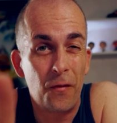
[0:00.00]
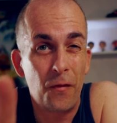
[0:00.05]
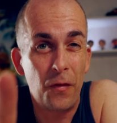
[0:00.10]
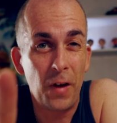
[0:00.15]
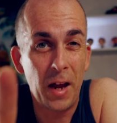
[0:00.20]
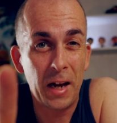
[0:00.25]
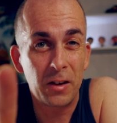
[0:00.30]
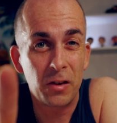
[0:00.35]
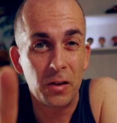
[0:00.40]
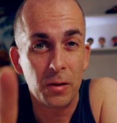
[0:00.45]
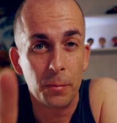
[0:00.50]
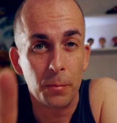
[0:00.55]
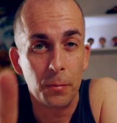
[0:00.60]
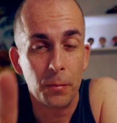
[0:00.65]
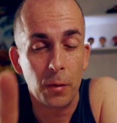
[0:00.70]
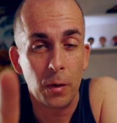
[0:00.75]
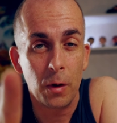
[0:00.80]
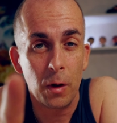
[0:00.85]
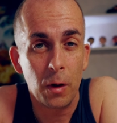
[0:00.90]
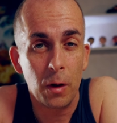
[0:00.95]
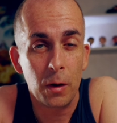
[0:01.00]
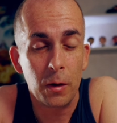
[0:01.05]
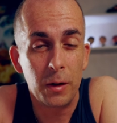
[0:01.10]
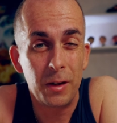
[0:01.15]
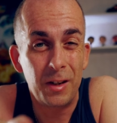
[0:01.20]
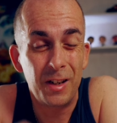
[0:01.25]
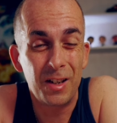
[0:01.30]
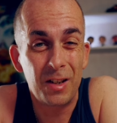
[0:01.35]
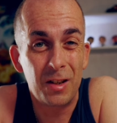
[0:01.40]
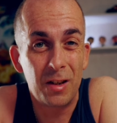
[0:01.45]
Fact,
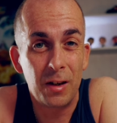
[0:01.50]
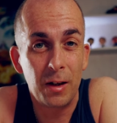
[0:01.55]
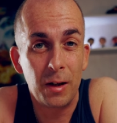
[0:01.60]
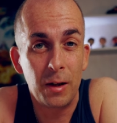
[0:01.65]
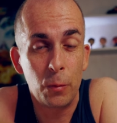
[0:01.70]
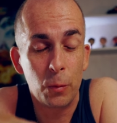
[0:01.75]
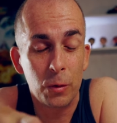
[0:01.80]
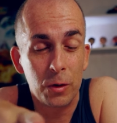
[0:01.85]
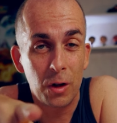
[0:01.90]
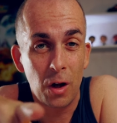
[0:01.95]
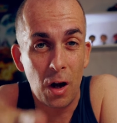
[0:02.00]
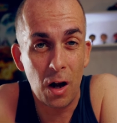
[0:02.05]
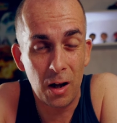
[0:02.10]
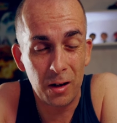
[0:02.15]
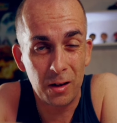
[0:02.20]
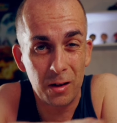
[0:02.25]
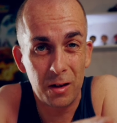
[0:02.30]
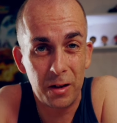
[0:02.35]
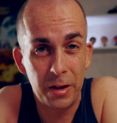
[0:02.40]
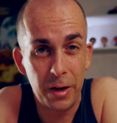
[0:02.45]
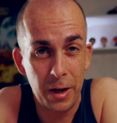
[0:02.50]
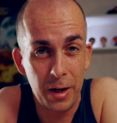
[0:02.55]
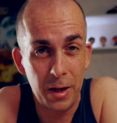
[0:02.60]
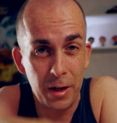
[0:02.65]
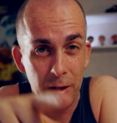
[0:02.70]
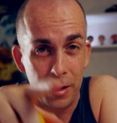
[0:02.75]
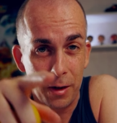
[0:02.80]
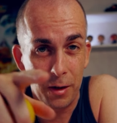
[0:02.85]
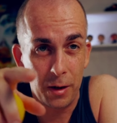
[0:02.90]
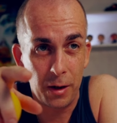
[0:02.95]
yesterday was the hottest
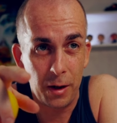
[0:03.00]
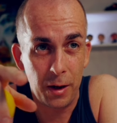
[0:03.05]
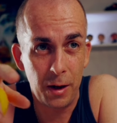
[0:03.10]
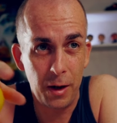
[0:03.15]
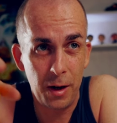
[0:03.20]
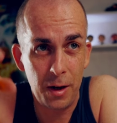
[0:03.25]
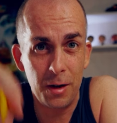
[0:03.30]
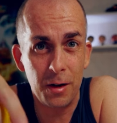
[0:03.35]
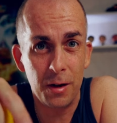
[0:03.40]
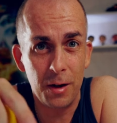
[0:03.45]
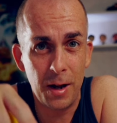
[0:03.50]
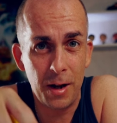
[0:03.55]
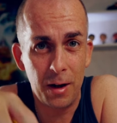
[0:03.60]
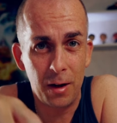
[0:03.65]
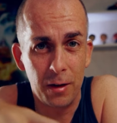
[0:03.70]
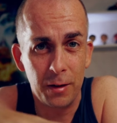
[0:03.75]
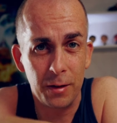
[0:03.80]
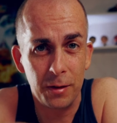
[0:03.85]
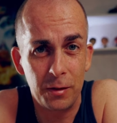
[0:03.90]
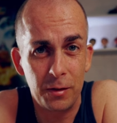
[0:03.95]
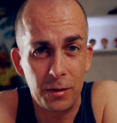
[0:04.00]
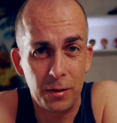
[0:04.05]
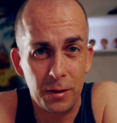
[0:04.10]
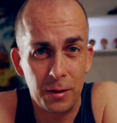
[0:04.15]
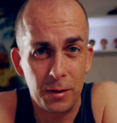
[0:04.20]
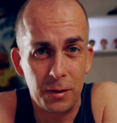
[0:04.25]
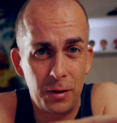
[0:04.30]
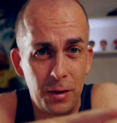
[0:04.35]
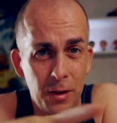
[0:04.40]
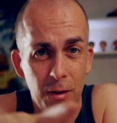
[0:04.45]
day in the Netherlands
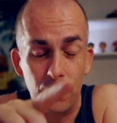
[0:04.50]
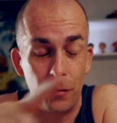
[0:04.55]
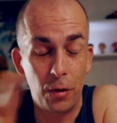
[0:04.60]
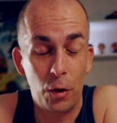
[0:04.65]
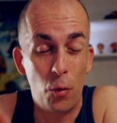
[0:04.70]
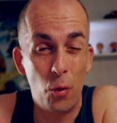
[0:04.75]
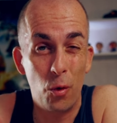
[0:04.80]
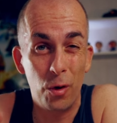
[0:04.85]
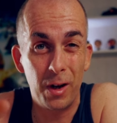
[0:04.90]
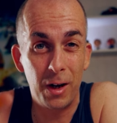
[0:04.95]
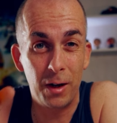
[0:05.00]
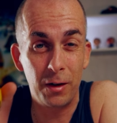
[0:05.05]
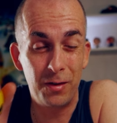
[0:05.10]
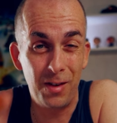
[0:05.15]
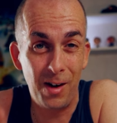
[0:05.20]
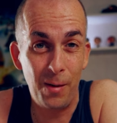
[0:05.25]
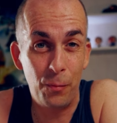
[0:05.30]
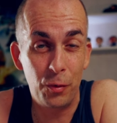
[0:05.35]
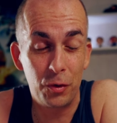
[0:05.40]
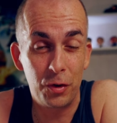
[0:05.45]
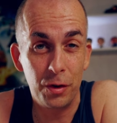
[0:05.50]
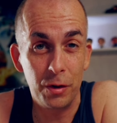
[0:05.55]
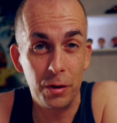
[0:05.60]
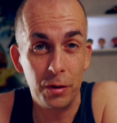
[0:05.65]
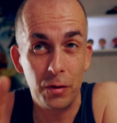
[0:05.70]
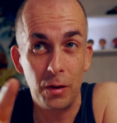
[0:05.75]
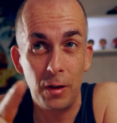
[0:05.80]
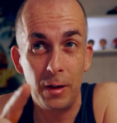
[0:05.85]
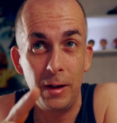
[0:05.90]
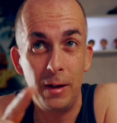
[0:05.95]
since recording
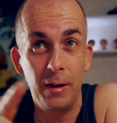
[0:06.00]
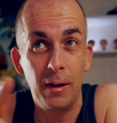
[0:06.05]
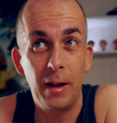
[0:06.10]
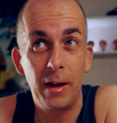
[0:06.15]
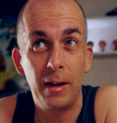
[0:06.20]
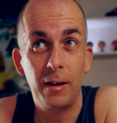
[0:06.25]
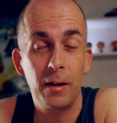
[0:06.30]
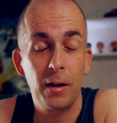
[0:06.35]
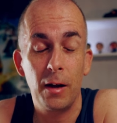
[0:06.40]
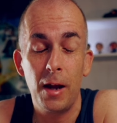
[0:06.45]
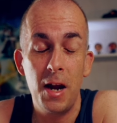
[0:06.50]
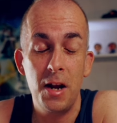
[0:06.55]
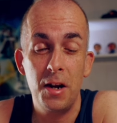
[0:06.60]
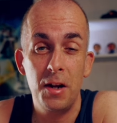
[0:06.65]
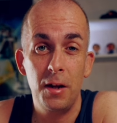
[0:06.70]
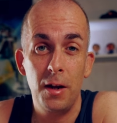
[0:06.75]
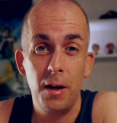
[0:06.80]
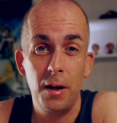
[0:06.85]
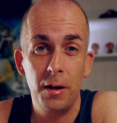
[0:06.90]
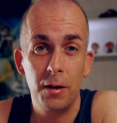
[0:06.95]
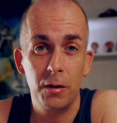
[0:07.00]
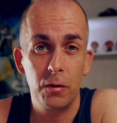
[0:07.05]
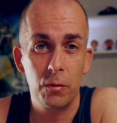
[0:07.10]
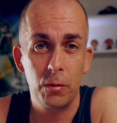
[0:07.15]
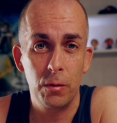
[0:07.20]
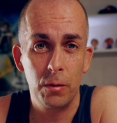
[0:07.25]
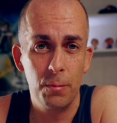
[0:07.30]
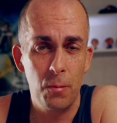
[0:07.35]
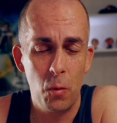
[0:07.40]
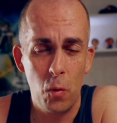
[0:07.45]
temperatures in like 80 years
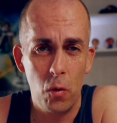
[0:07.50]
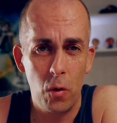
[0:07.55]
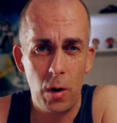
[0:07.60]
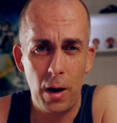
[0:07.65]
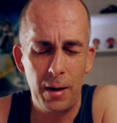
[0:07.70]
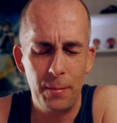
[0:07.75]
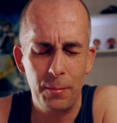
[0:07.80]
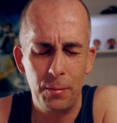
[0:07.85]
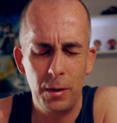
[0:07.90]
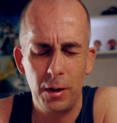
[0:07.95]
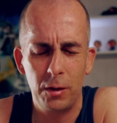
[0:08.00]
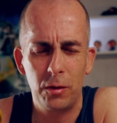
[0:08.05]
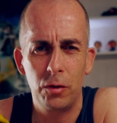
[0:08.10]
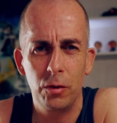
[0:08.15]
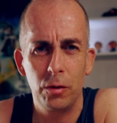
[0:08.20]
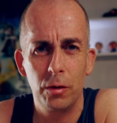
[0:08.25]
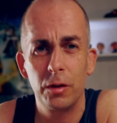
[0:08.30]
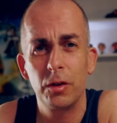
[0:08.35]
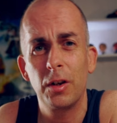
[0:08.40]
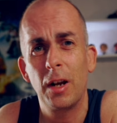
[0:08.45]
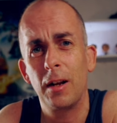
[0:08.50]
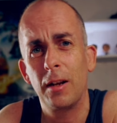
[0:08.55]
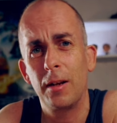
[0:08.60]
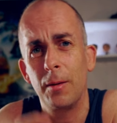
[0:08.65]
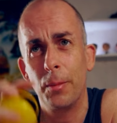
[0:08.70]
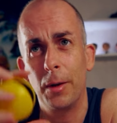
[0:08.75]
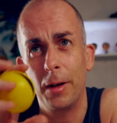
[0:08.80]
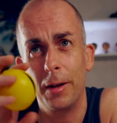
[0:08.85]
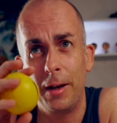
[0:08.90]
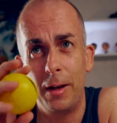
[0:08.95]
or more. I'm not sure
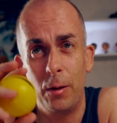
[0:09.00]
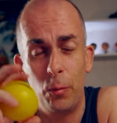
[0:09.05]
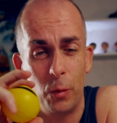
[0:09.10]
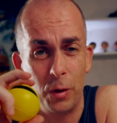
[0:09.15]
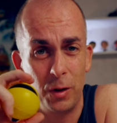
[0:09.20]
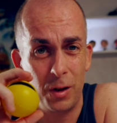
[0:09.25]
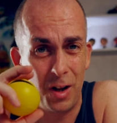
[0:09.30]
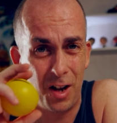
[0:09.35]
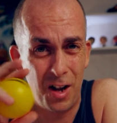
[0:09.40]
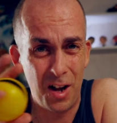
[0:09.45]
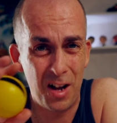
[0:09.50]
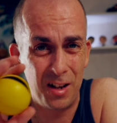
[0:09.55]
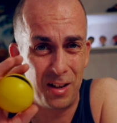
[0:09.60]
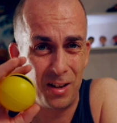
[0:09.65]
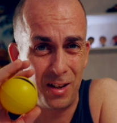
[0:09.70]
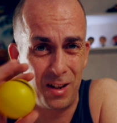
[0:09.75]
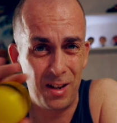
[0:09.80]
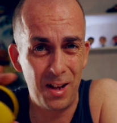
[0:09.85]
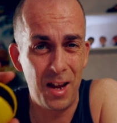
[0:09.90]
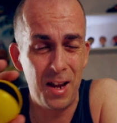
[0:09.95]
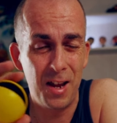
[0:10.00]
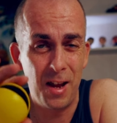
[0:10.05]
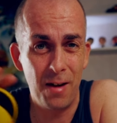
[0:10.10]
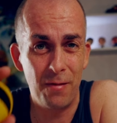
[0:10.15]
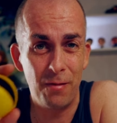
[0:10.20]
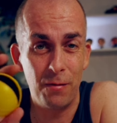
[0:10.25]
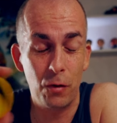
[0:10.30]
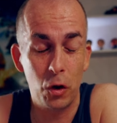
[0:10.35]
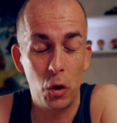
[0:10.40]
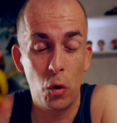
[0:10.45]
exactly, but it was the hottest day
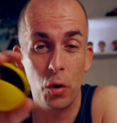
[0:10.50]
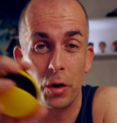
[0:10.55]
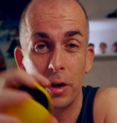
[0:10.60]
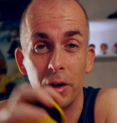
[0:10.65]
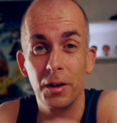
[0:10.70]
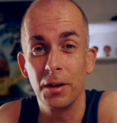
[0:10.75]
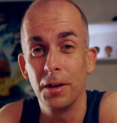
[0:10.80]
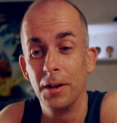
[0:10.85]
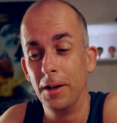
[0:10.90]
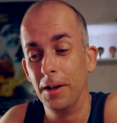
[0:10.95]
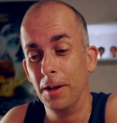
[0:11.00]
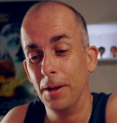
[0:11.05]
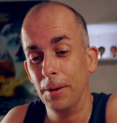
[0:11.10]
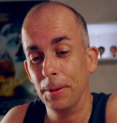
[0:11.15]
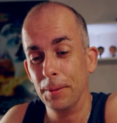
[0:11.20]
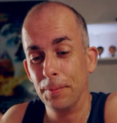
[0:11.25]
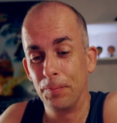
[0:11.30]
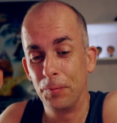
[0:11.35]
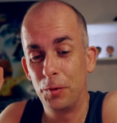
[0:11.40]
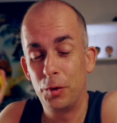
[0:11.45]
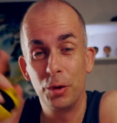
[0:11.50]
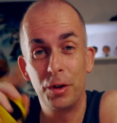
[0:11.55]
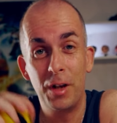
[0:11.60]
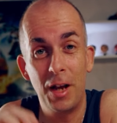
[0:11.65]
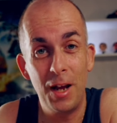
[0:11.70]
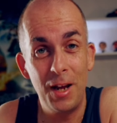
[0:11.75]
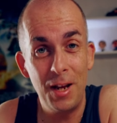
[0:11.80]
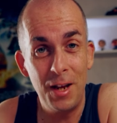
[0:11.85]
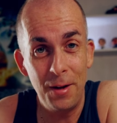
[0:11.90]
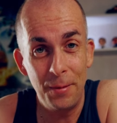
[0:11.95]
ever recorded.
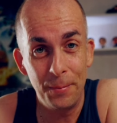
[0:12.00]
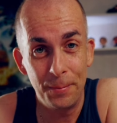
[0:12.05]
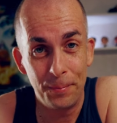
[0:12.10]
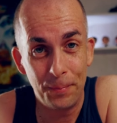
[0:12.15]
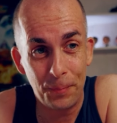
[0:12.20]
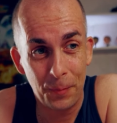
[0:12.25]
Today,